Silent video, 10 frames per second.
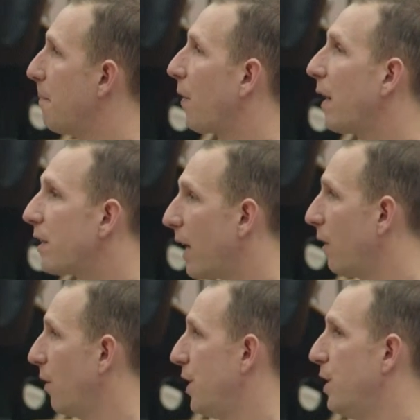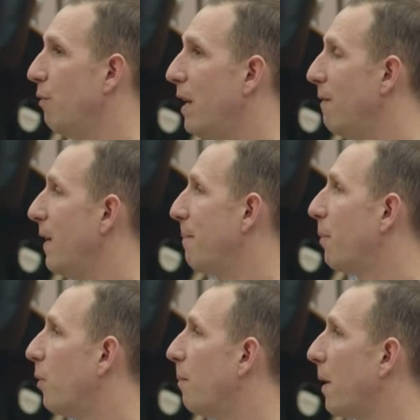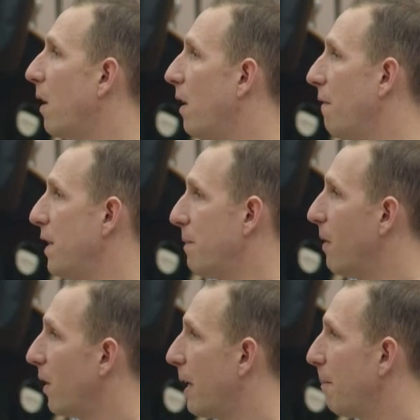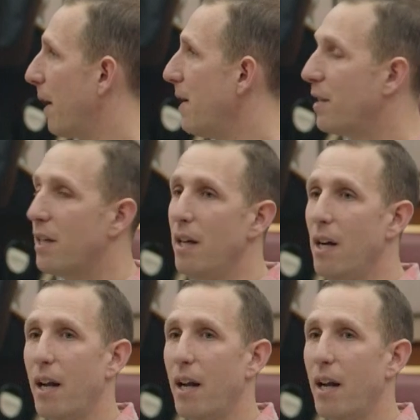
But I think technology is a really, really important part of this marketplace.